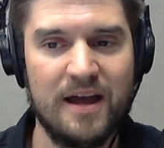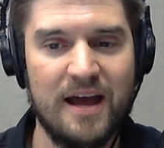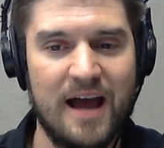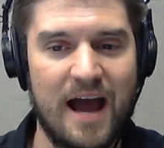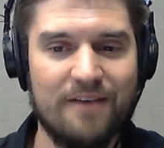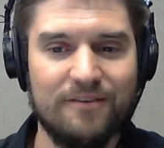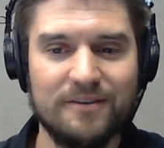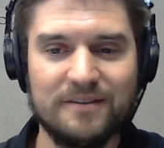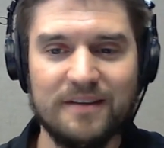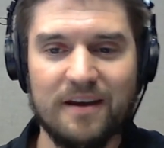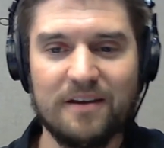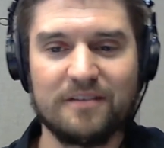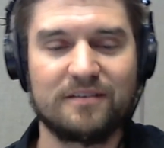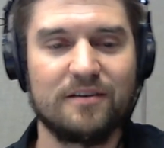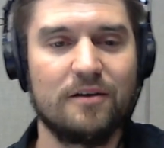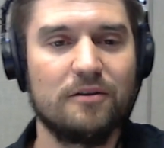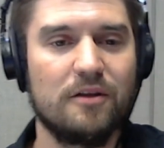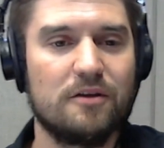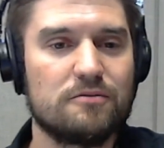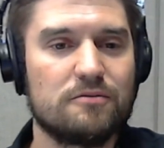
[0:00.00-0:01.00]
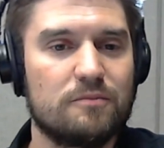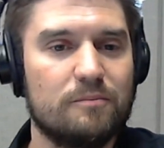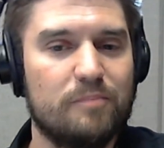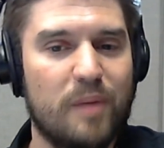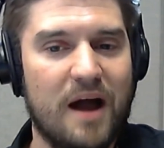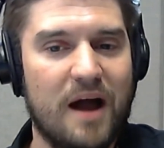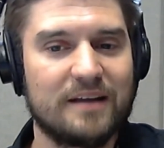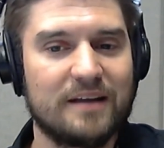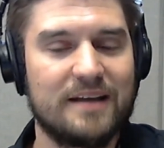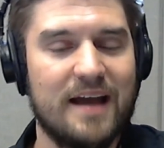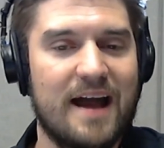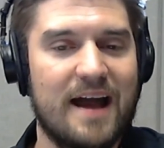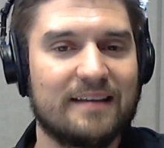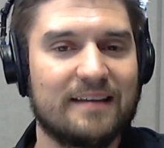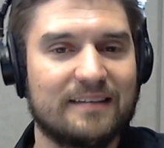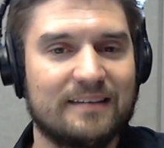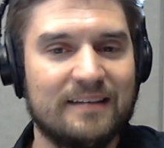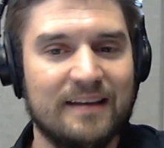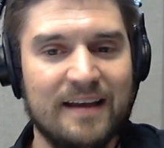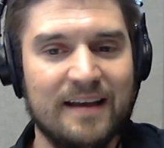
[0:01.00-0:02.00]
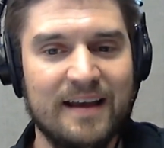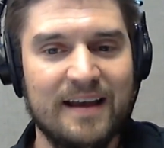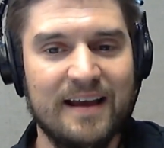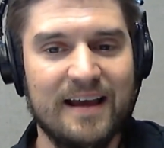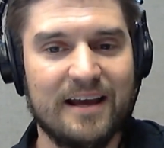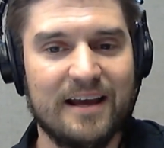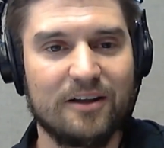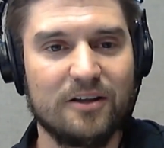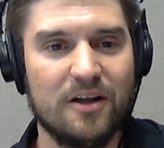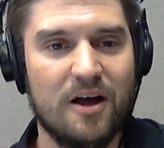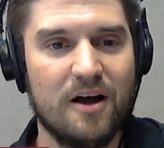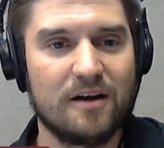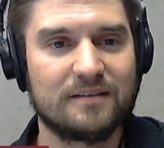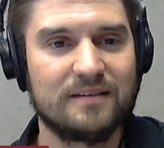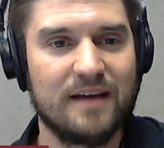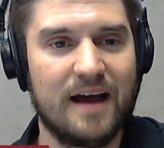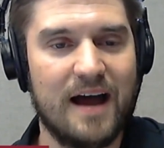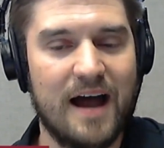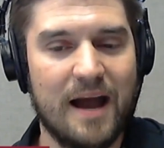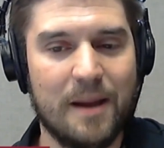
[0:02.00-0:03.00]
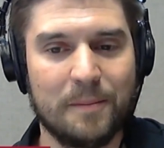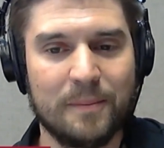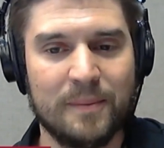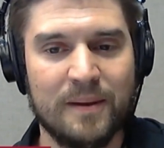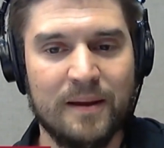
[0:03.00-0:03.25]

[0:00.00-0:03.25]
I haven't done a solo podcast in a long time.